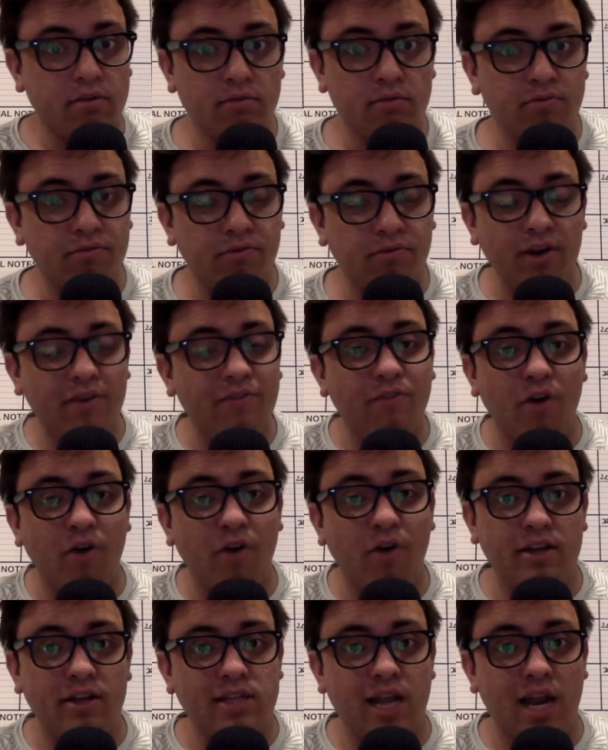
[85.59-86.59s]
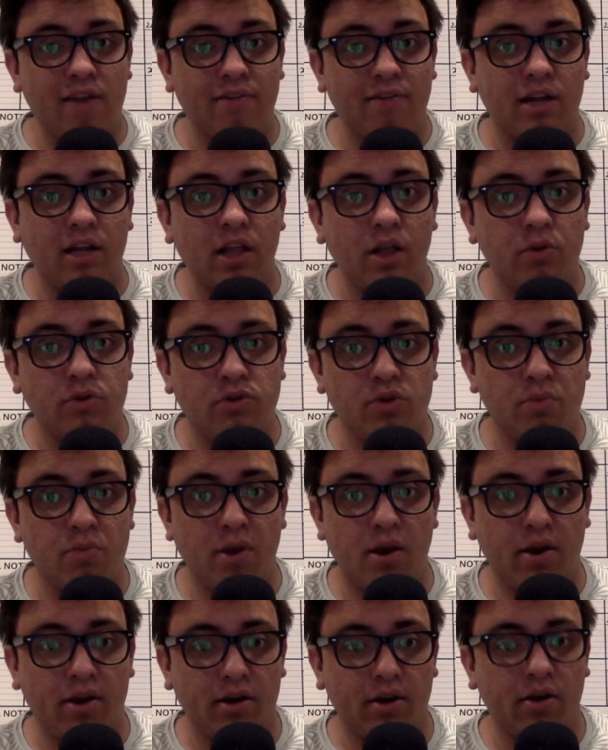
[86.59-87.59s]
Free Fallin'" is not even close to
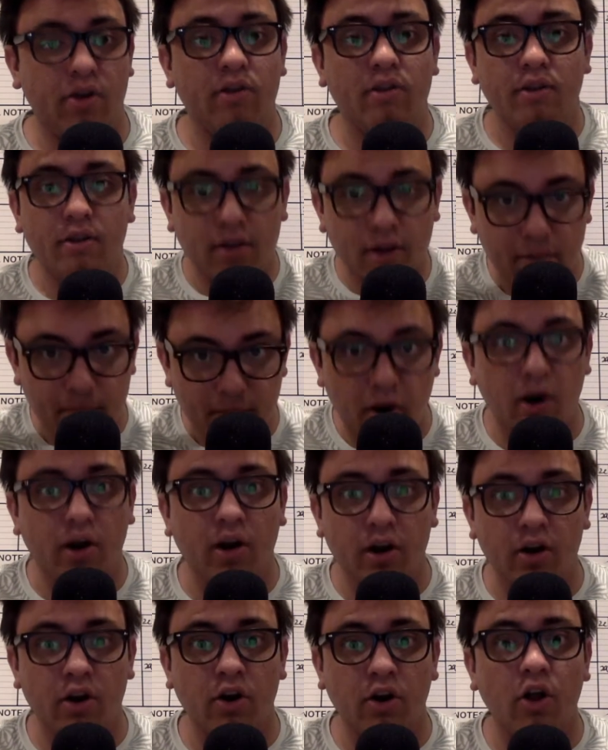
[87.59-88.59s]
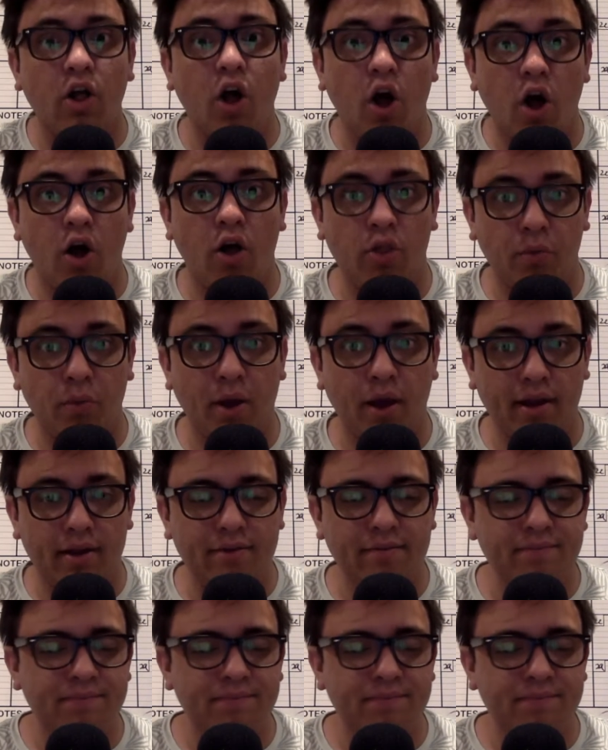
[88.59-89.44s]
American Girl. American Girl all the way.